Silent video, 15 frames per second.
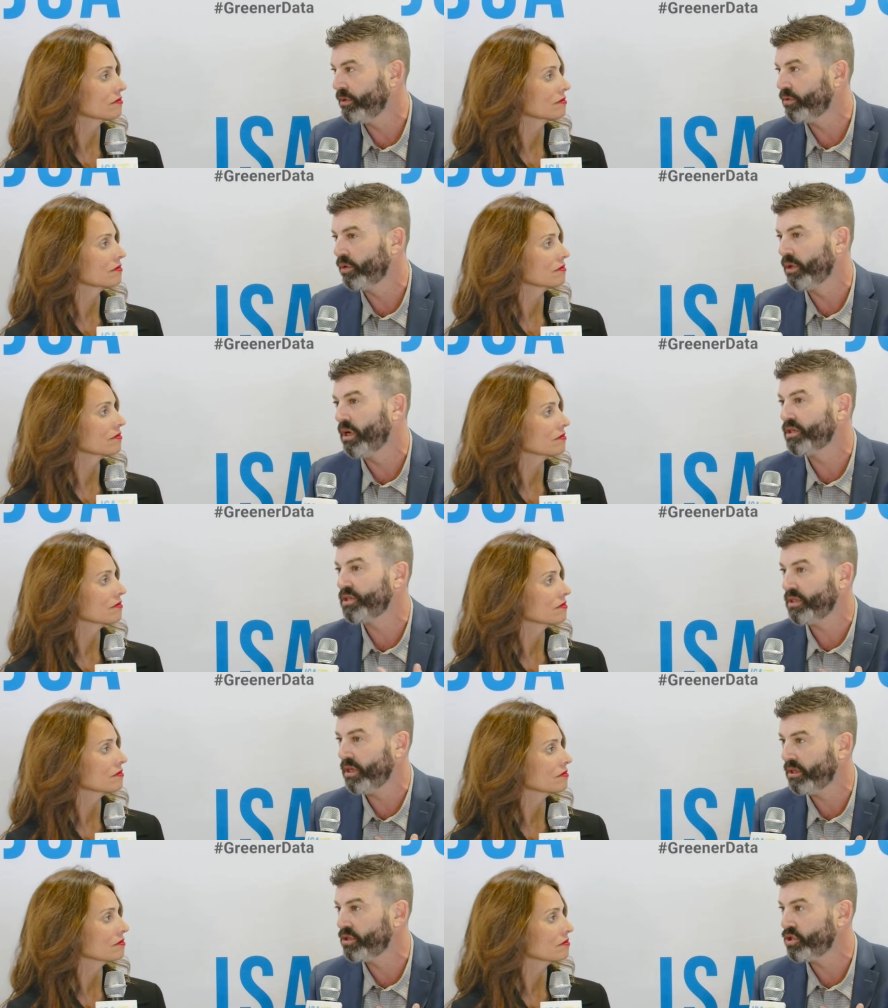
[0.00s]
Speaker 1: we're all
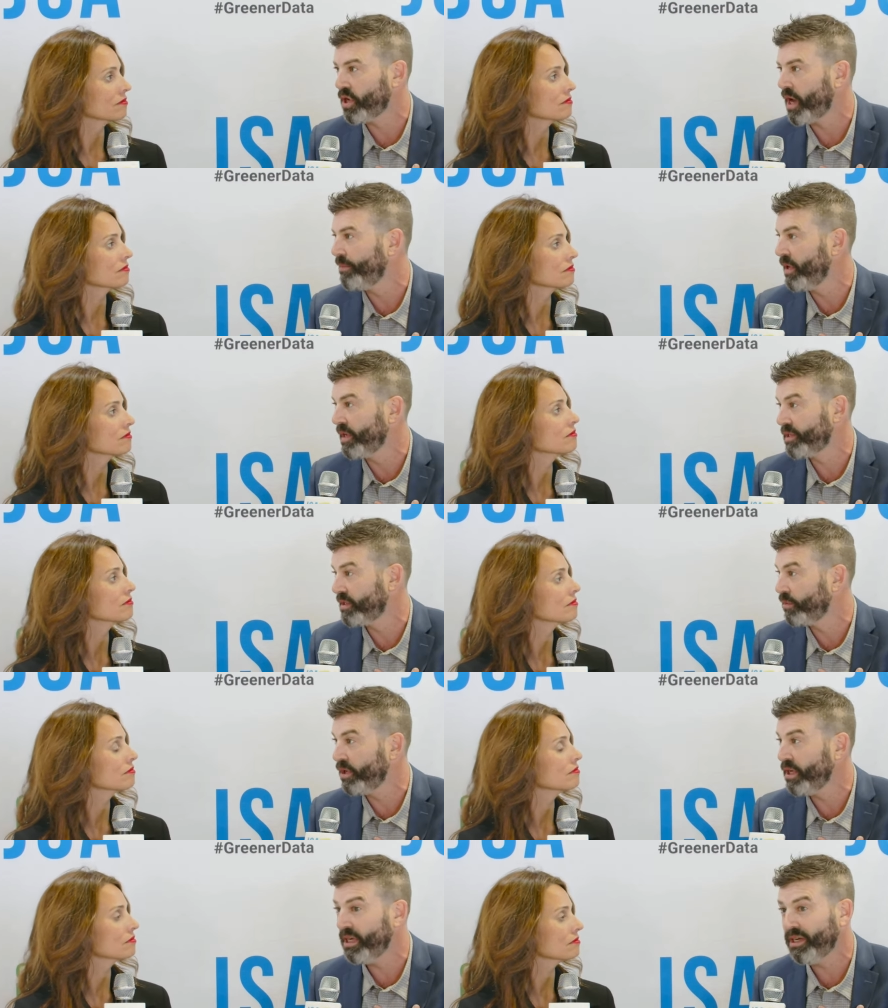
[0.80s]
Sienna shop best
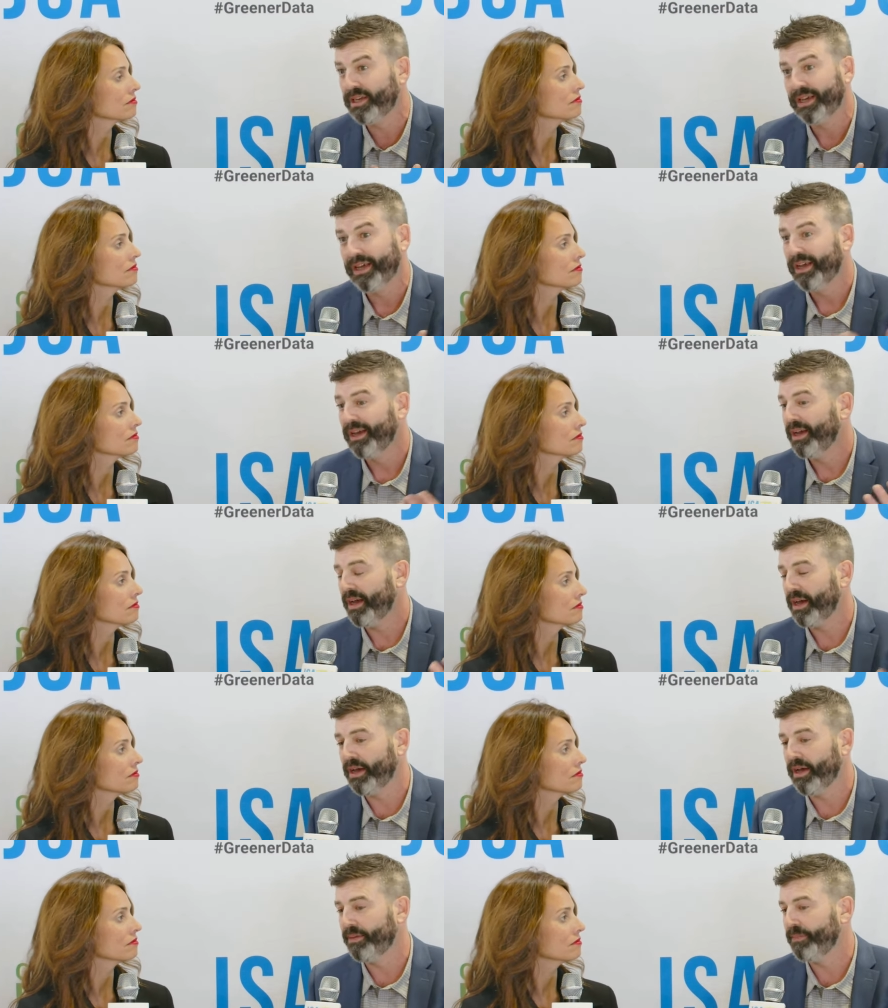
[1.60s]
of breed.
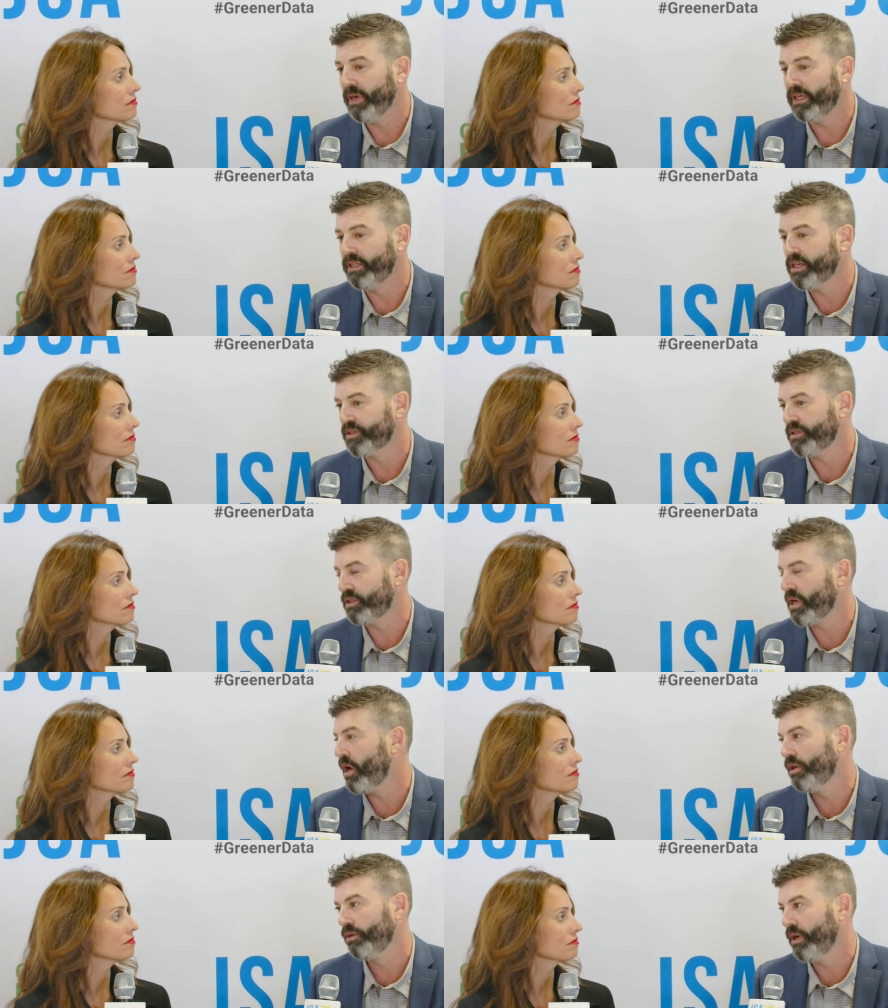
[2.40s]
Um, it doesn't
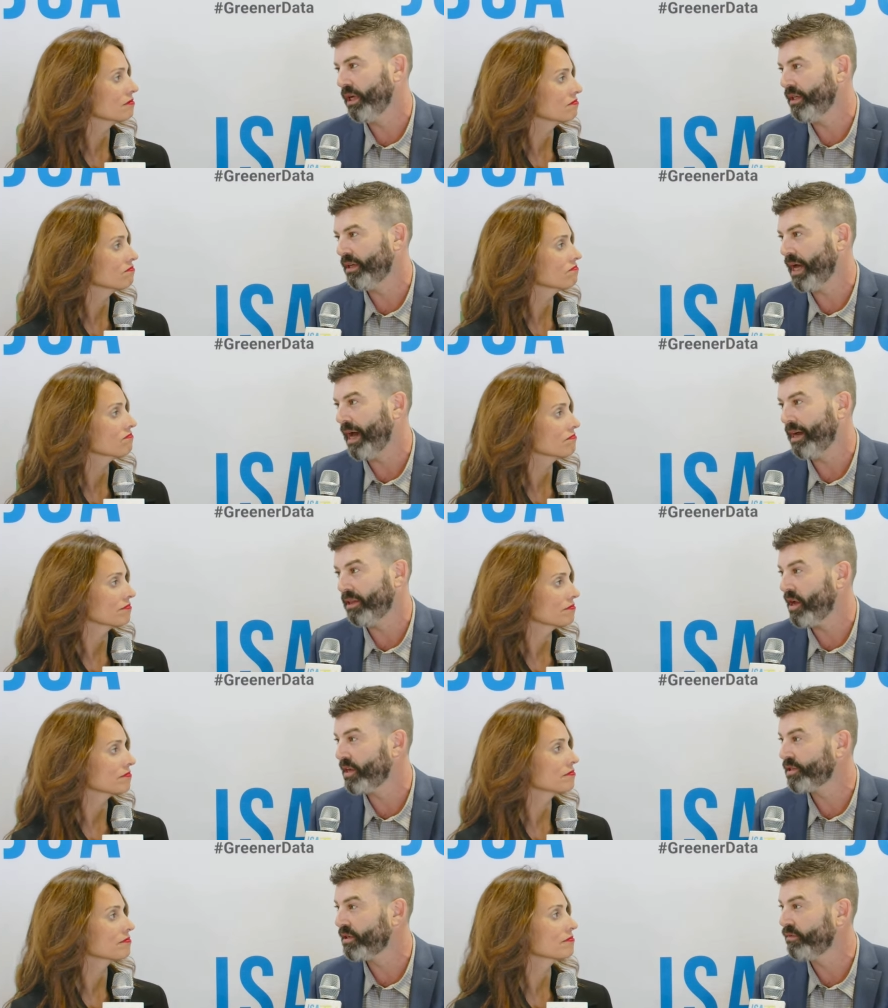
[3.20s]
tolerate high
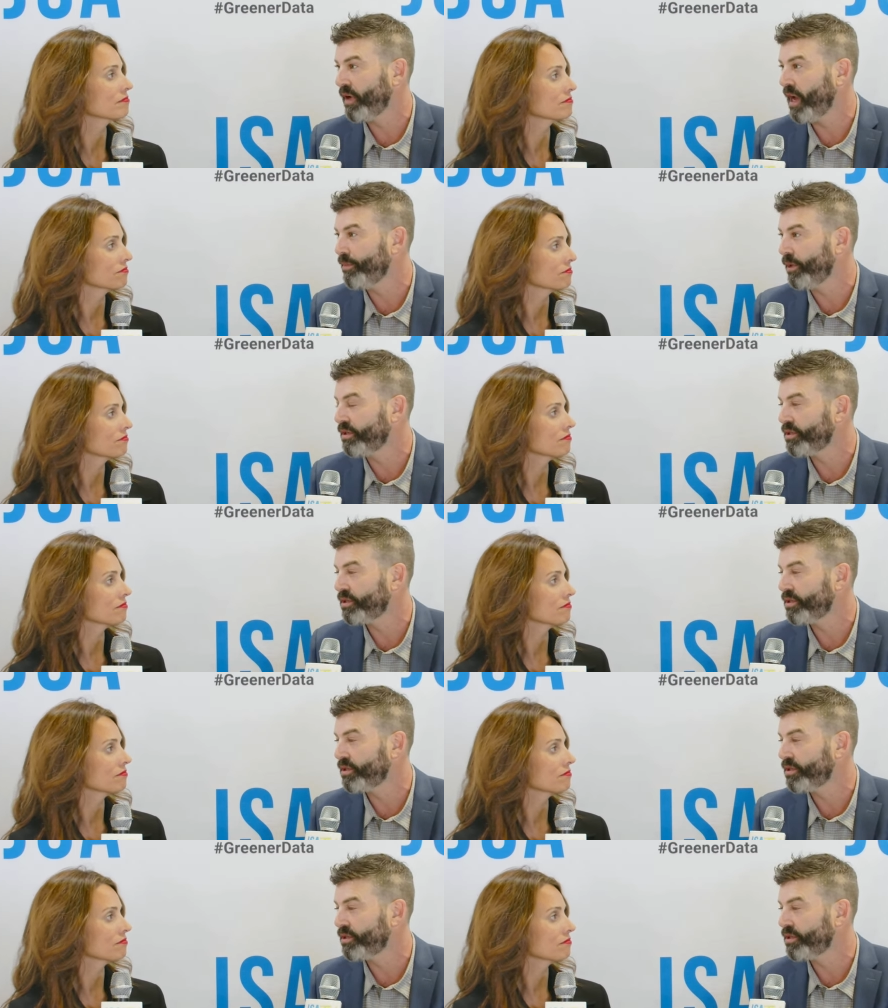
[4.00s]
loss on fiber.